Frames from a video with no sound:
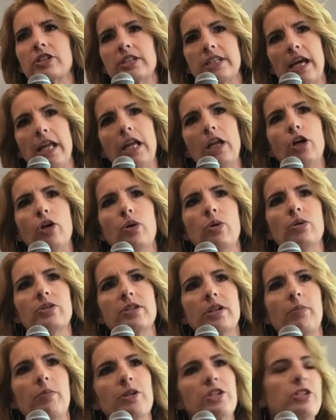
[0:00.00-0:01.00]
setting
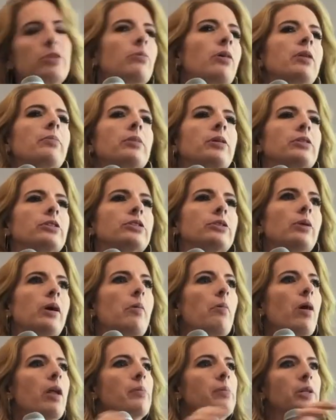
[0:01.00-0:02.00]
goals on what you want to be able to do.
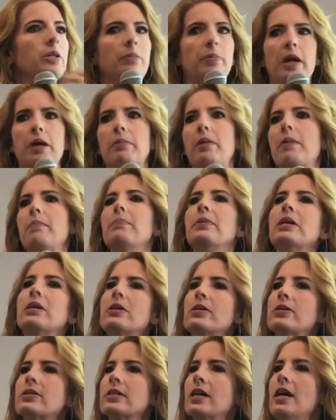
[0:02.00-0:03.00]
I want to be able to pay my
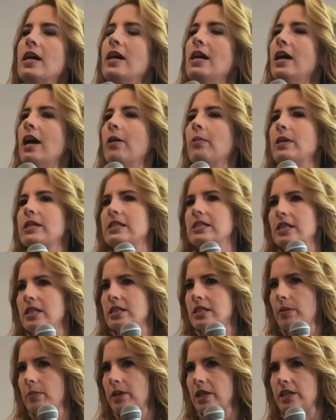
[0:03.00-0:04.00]
bills, I want to see
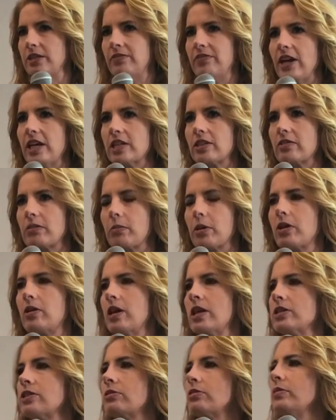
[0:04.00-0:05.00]
somebody's face from
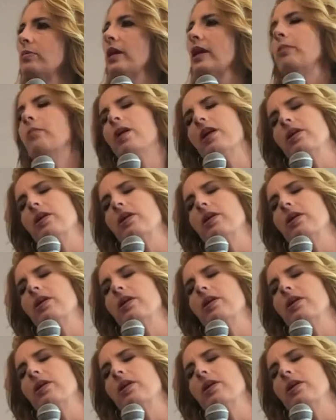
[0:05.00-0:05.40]
across the room, and I